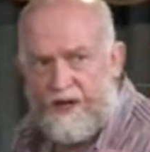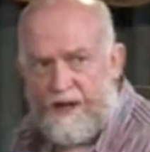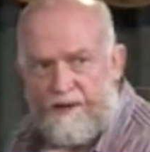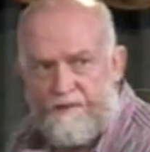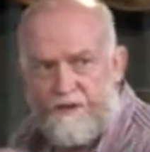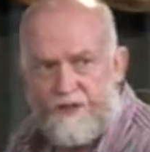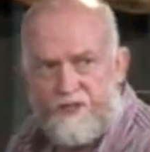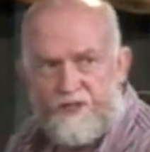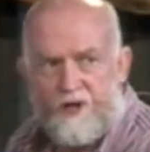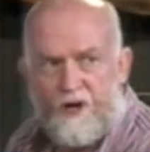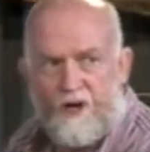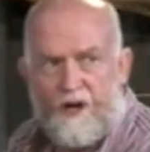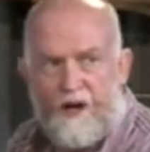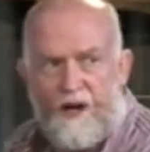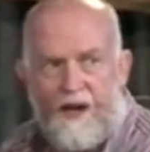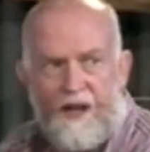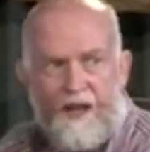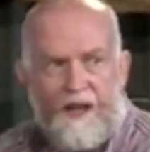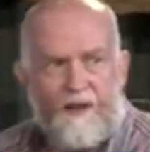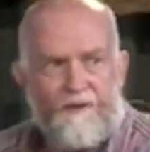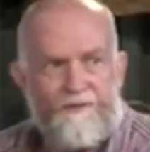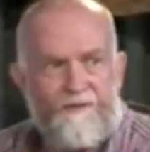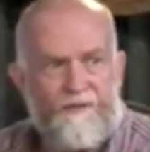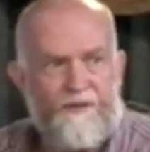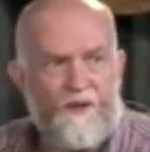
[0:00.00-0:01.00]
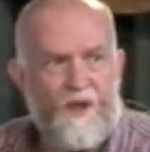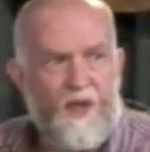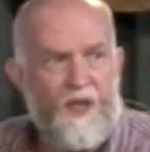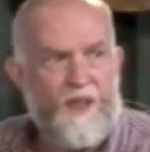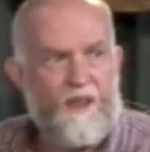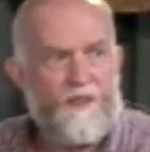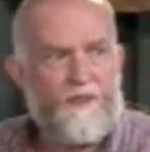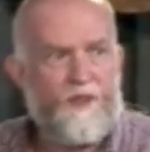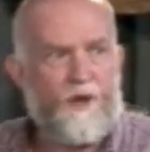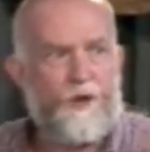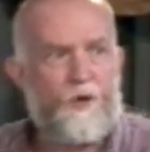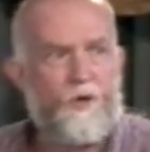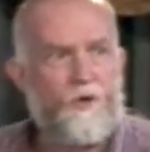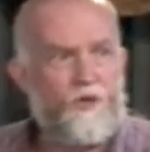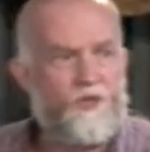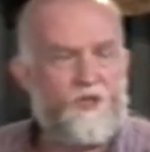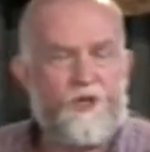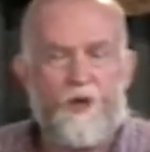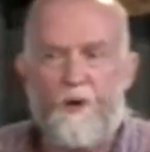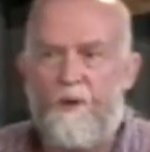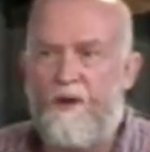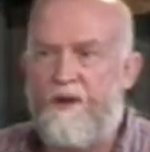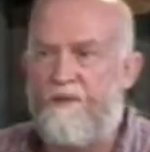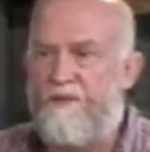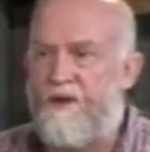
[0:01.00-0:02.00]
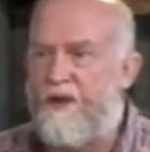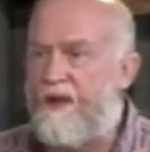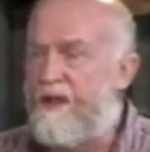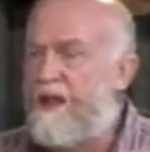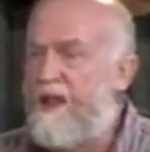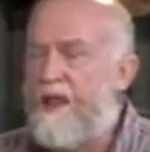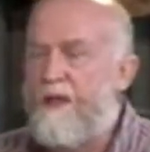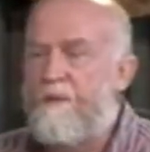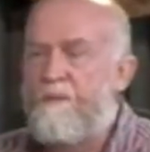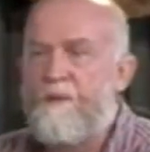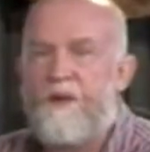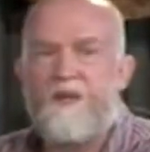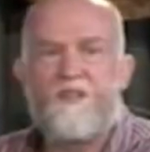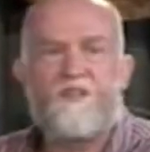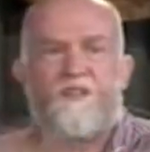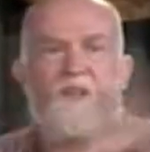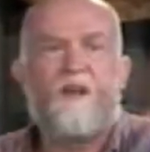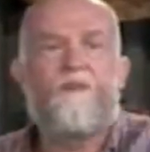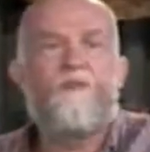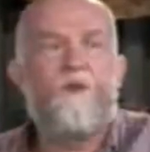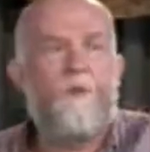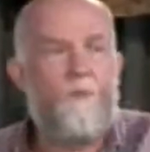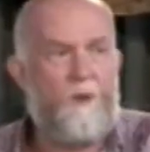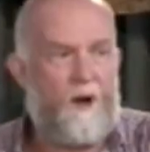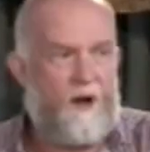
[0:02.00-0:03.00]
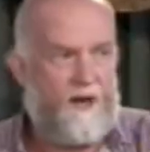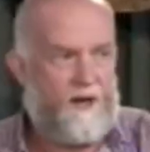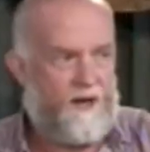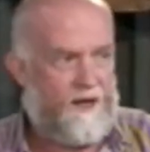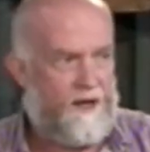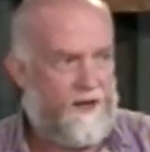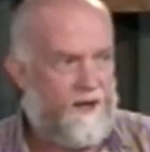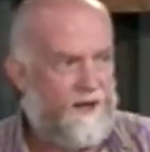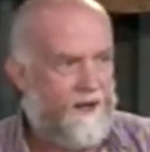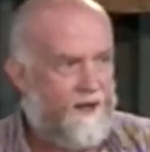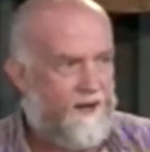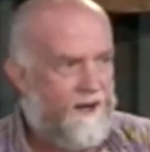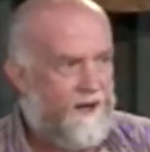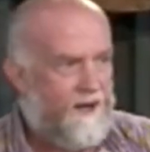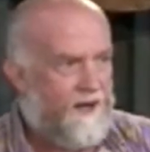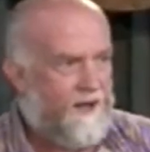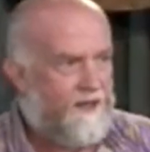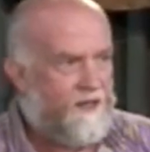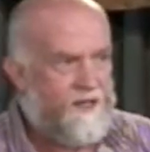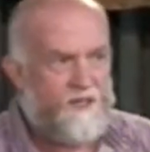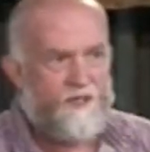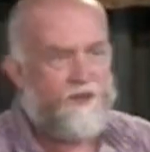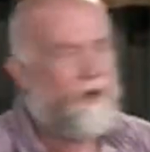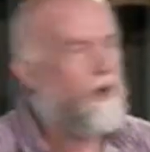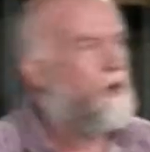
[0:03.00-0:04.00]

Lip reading: eternal life. The whosoever means everybody. There's not a